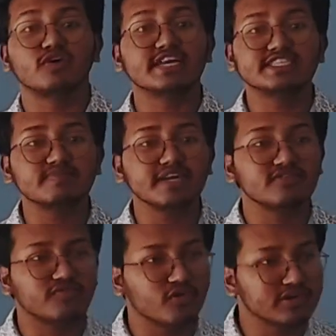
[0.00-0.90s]
What does it
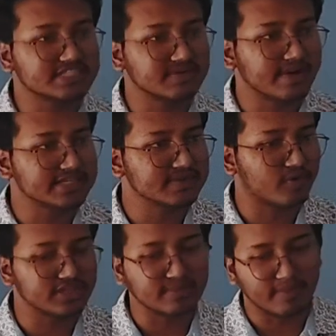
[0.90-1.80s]
mean? Force depends
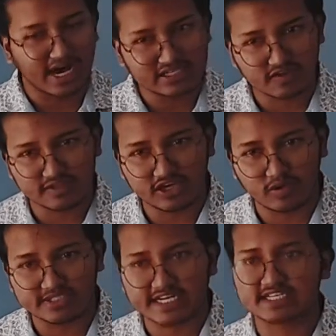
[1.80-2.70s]
upon the mass of the
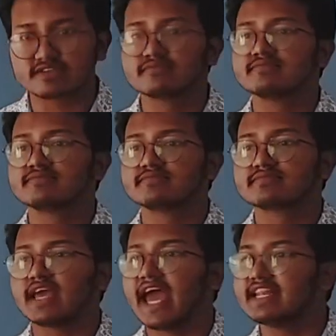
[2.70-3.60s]
object
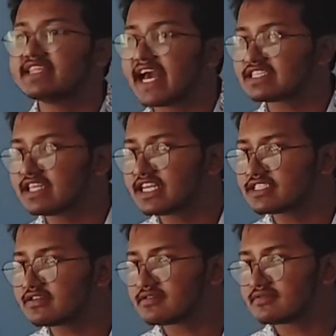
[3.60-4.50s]
and the
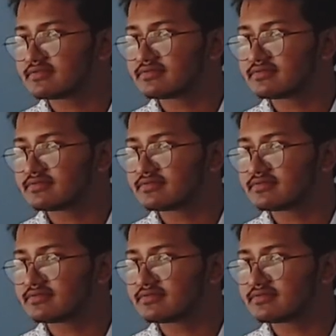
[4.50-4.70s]
acceleration.